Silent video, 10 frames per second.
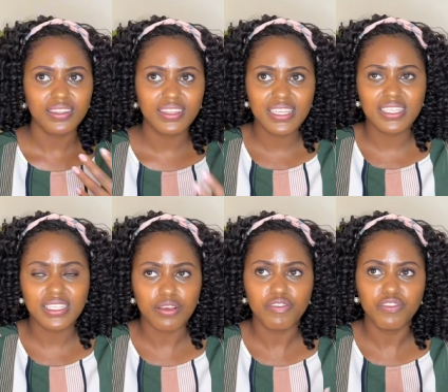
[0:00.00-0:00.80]
this
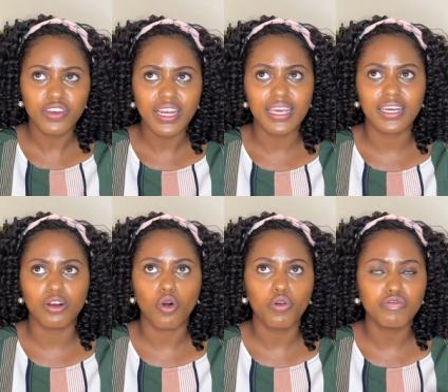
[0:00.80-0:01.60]
feeling
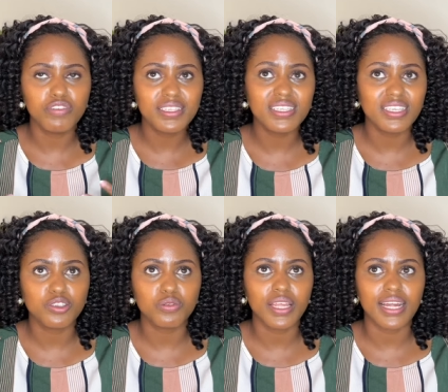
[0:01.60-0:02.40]
convinces
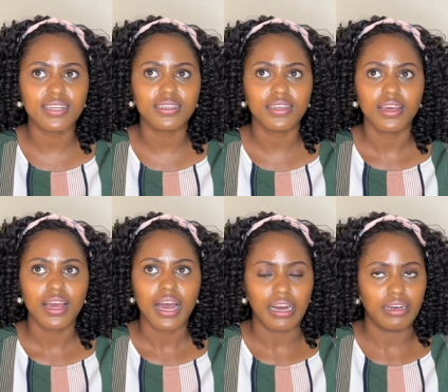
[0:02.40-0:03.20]
you that
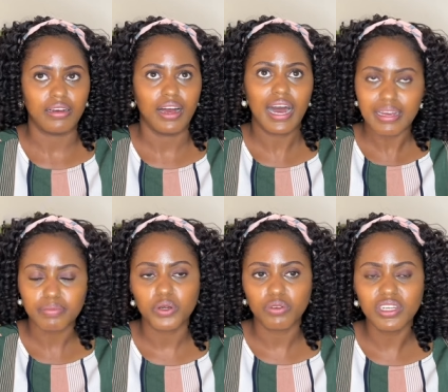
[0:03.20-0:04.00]
I am
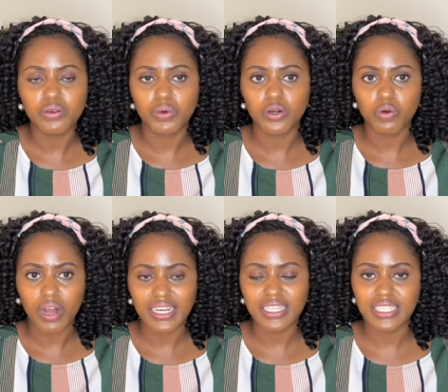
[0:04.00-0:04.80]
the only one who
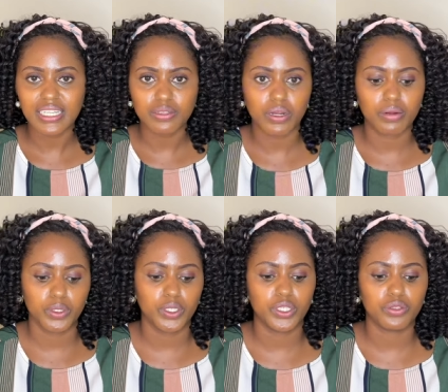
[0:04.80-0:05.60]
understands what I'm
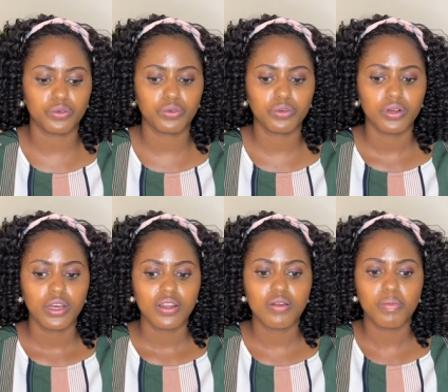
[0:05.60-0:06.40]
going through
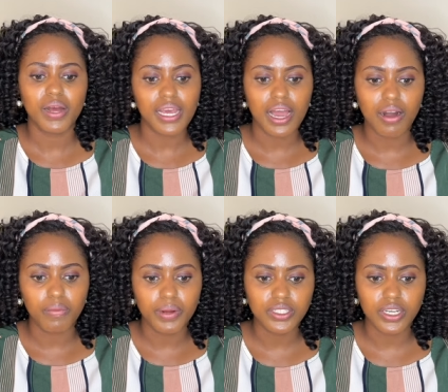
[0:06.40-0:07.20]
no matter how
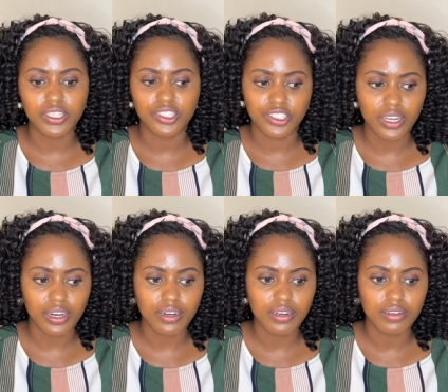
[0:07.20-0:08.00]
much I
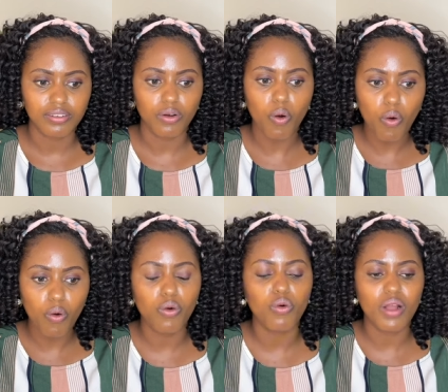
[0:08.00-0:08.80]
share
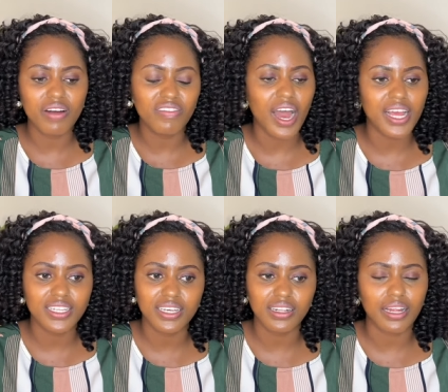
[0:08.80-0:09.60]
or whoever I
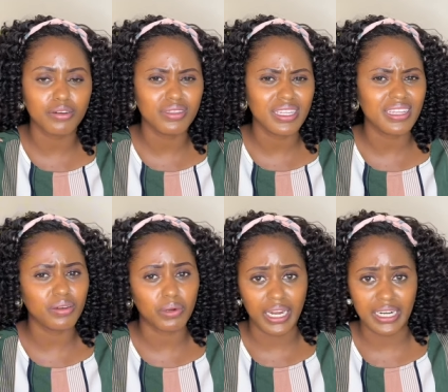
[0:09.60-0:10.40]
tell, I don't think they
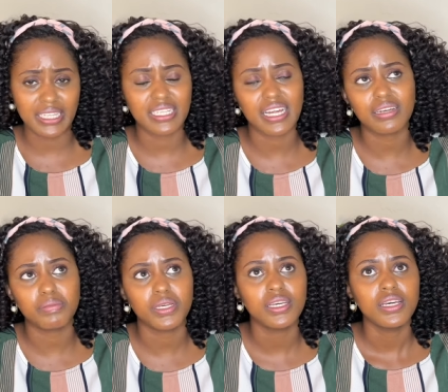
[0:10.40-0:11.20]
will understand
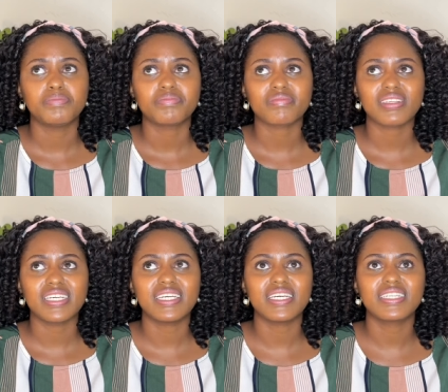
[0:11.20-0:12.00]
me.
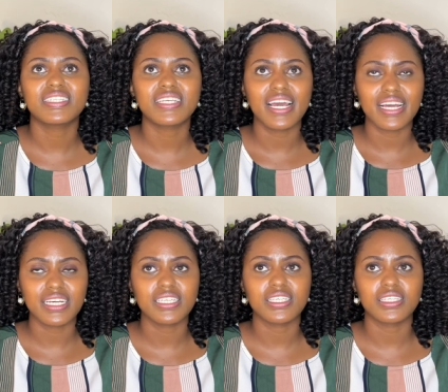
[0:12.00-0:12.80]
It, it
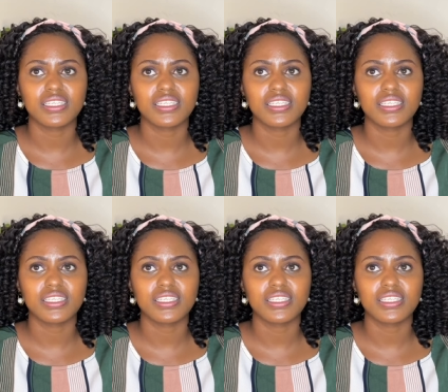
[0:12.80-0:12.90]
takes